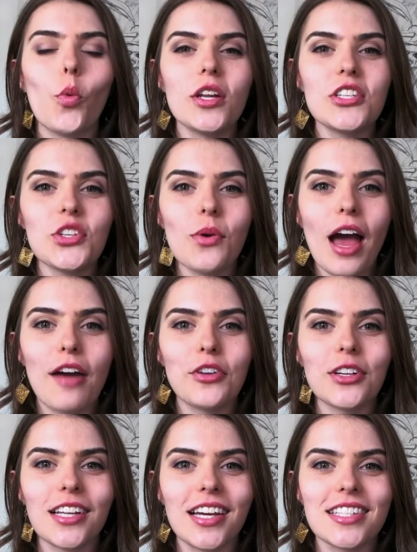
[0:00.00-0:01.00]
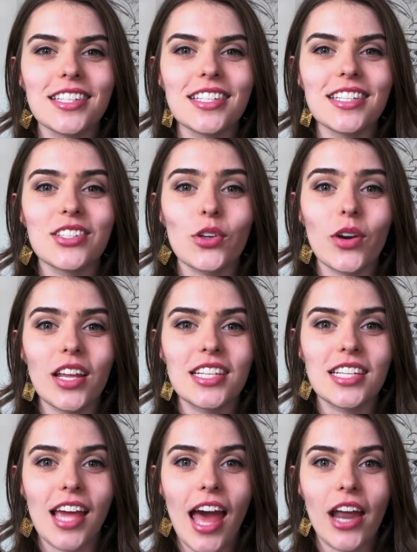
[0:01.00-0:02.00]
Once you have your list, sort it
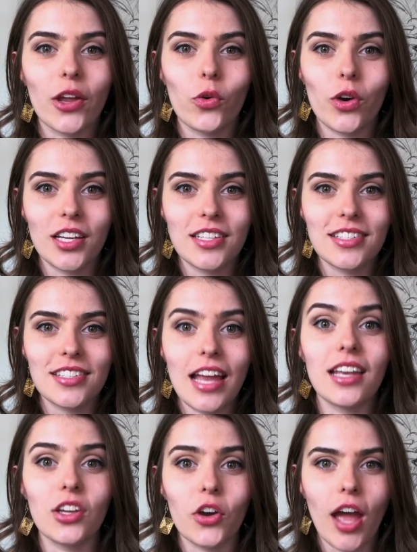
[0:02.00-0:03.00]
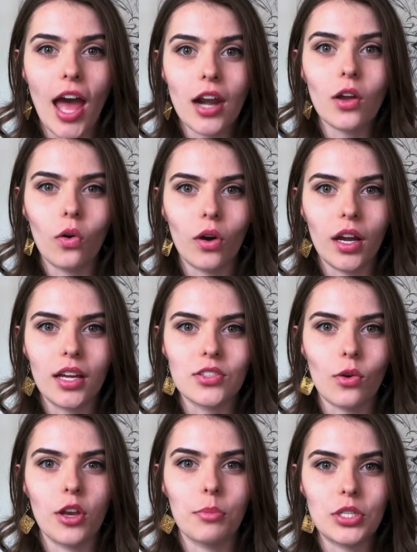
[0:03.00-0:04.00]
into categories, and your category
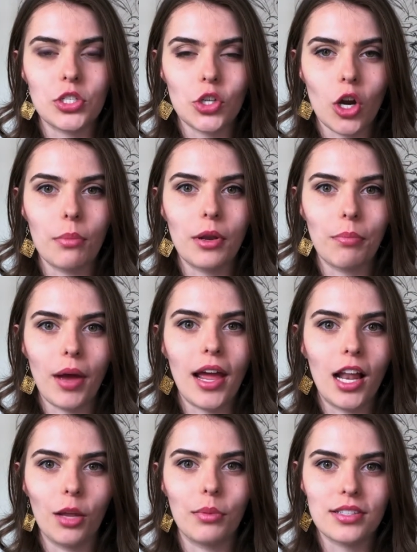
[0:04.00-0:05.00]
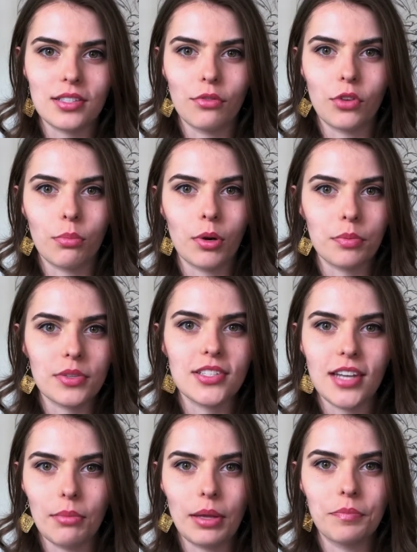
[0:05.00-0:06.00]
is going to be determined by elements of your purpose
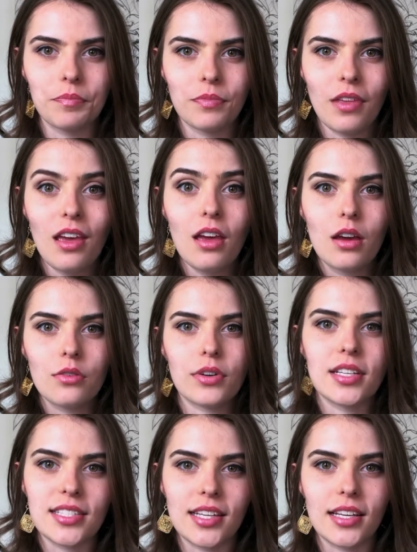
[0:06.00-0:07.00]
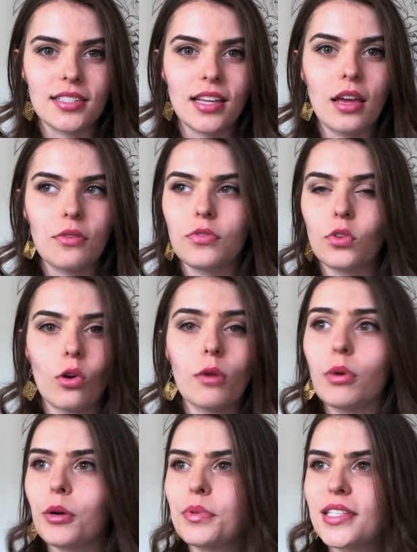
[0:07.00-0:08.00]
statement. For instance, if your
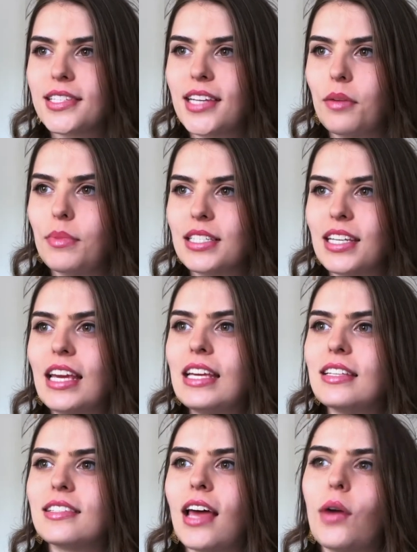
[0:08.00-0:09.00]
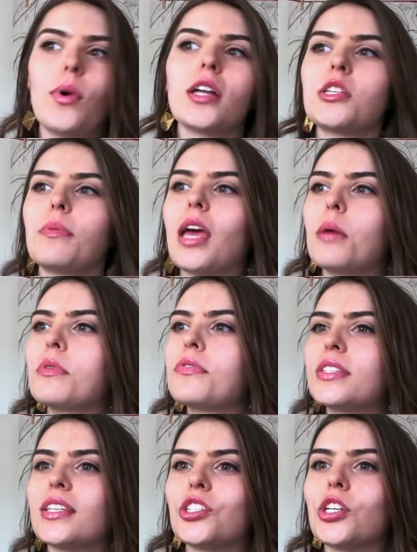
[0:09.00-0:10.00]
purpose statement is, I want to become a
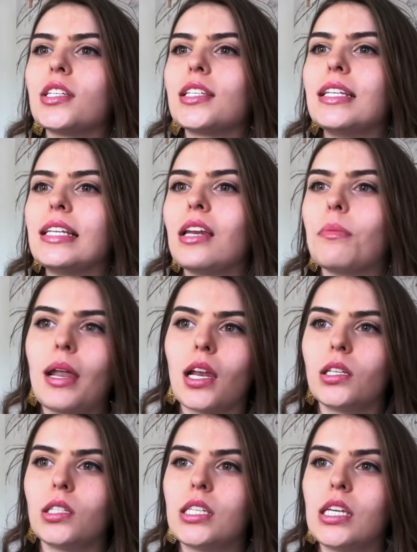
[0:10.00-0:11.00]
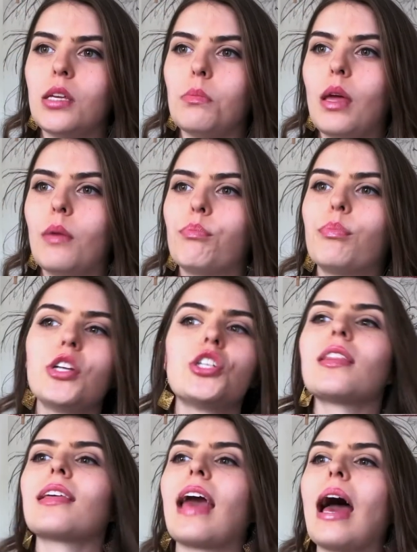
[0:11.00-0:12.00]
physician to lead a medical team in
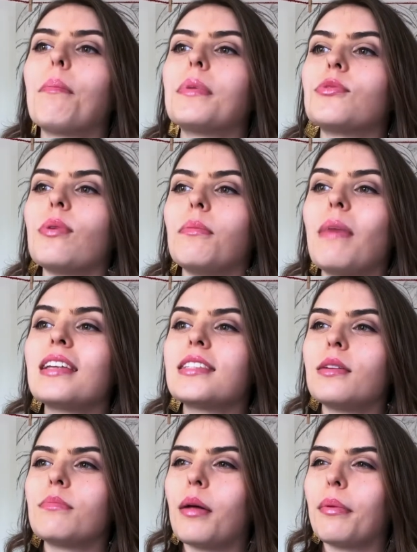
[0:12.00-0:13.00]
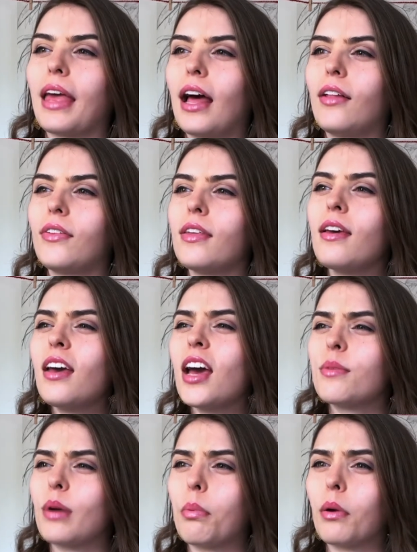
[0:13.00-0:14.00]
bridging the gap between medicine and public health
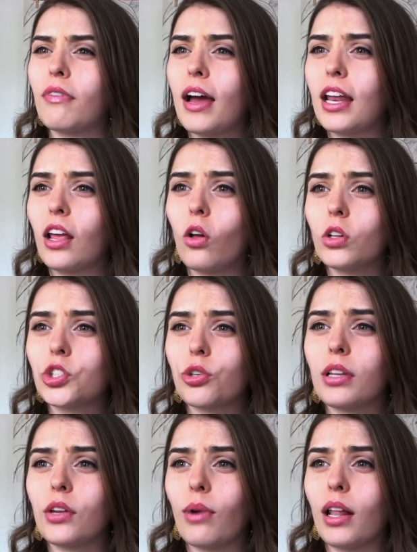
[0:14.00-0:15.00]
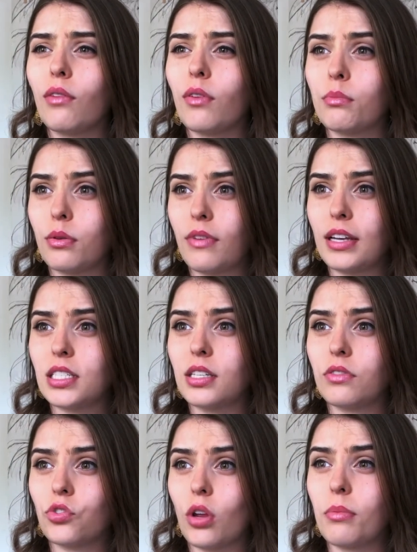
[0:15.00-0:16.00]
by providing culturally relevant
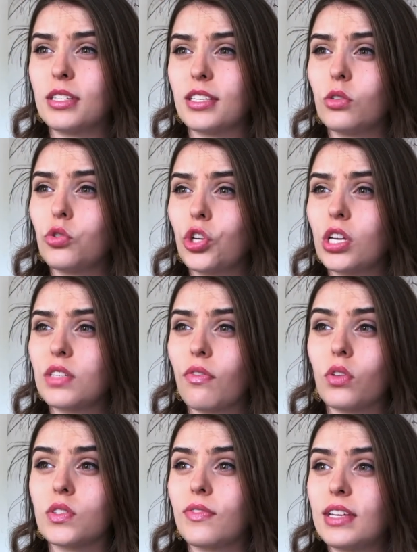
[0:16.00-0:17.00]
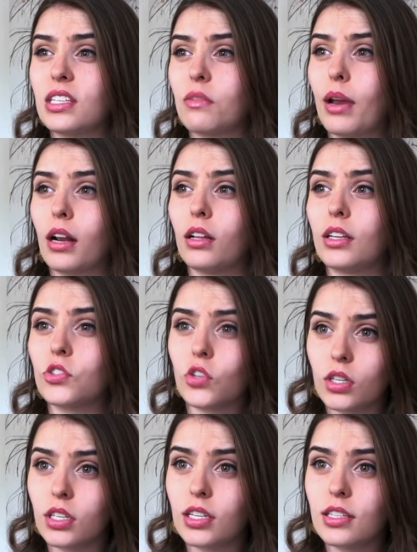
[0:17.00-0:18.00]
preventative and treatment solutions for those facing medical
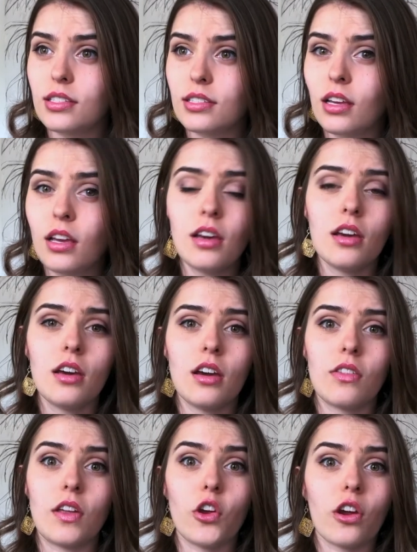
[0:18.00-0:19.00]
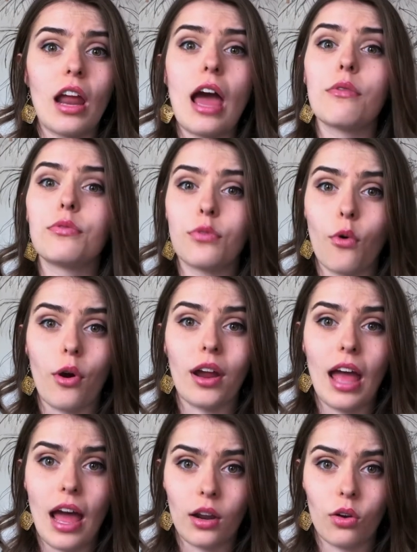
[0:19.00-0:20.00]
uncertainties, then you're going to have 4
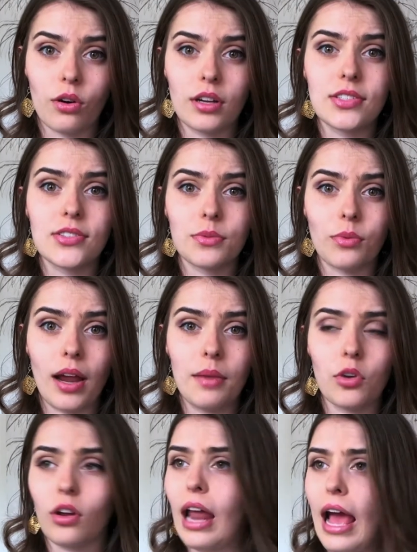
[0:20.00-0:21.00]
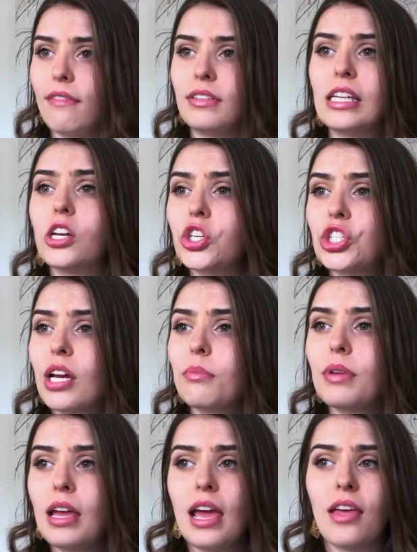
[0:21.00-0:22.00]
categories, right? You're going to have
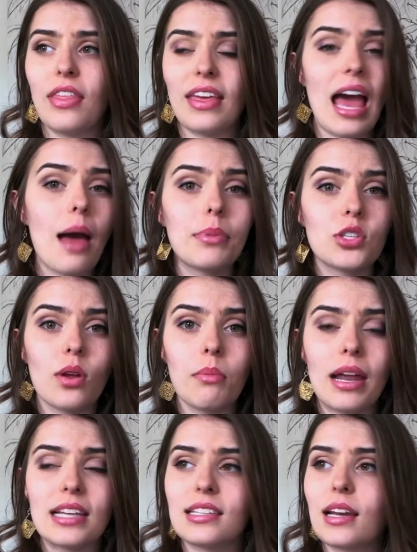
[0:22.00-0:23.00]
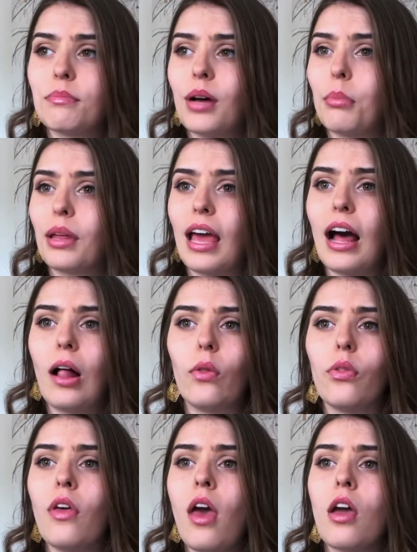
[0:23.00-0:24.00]
leadership, the gap between medicine and public
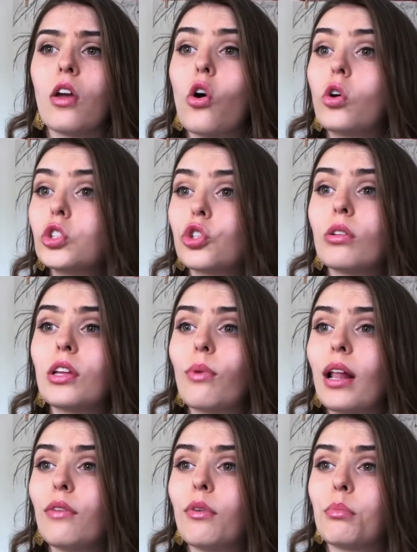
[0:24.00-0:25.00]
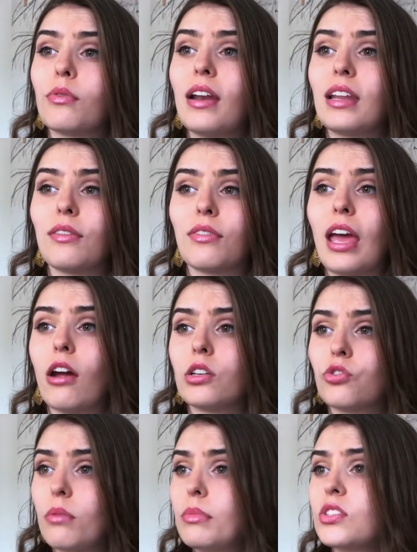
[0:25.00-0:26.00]
health, culturally relevant preventative care and
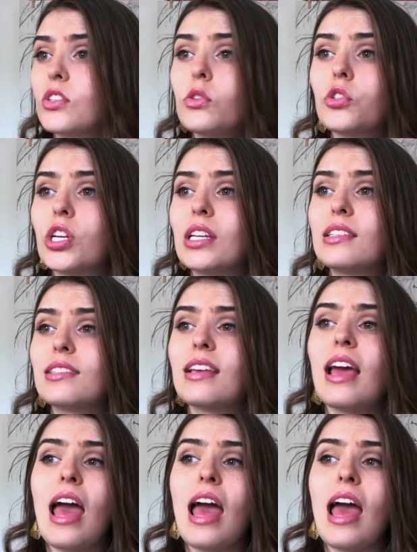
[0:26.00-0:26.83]
treatment solutions,